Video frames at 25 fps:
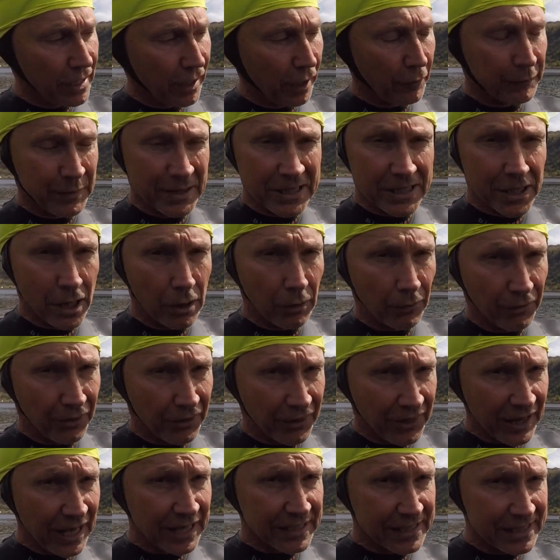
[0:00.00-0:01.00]
I've been told
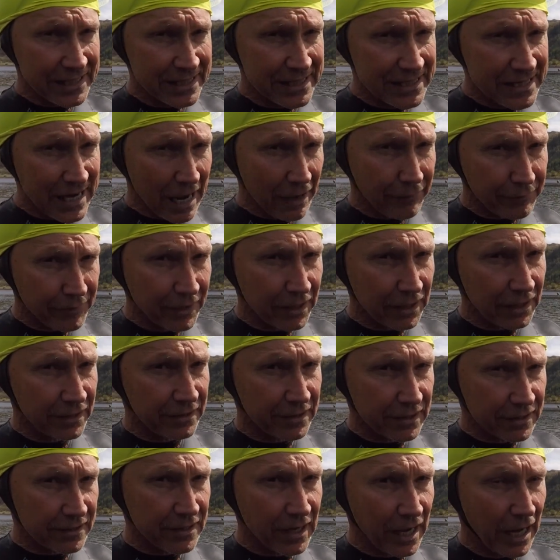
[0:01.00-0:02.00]
that is definitely
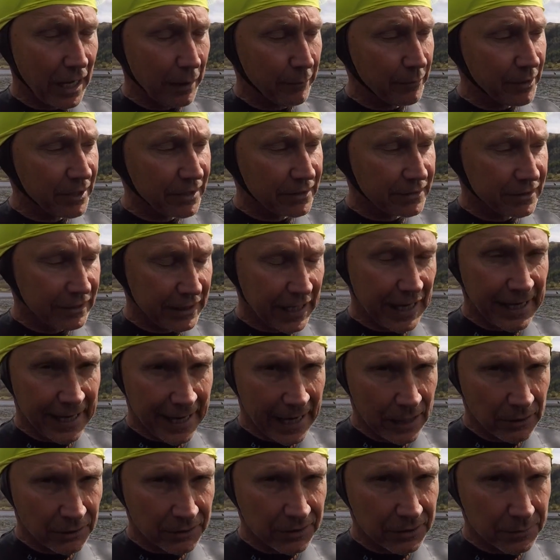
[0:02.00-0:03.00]
the time to get
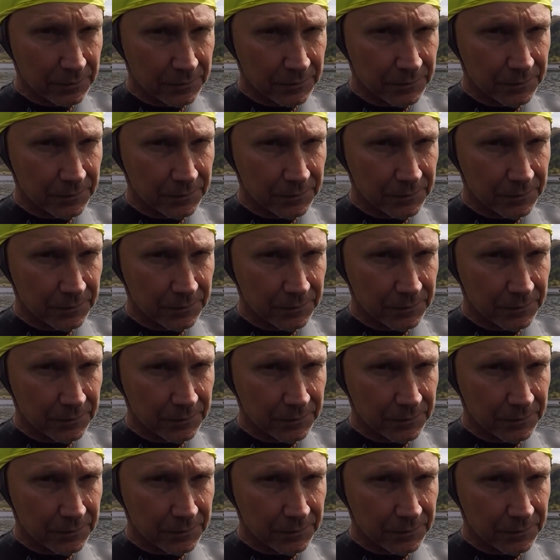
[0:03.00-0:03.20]
out.